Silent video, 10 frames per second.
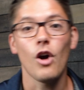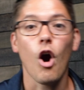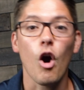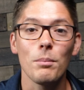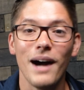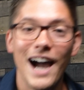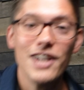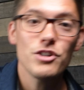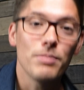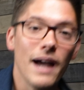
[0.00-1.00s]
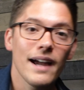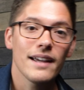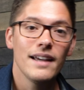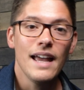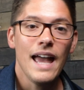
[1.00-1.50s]
your arm behind your
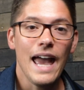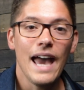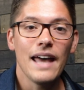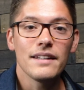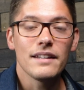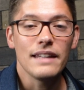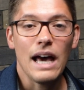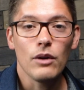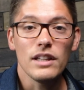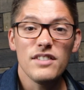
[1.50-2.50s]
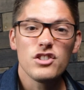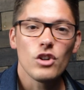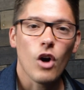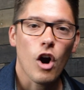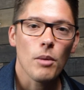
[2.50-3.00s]
back and now lift
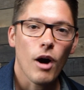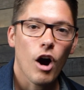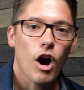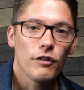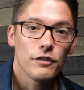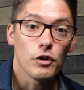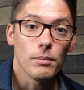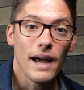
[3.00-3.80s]
your arm off of your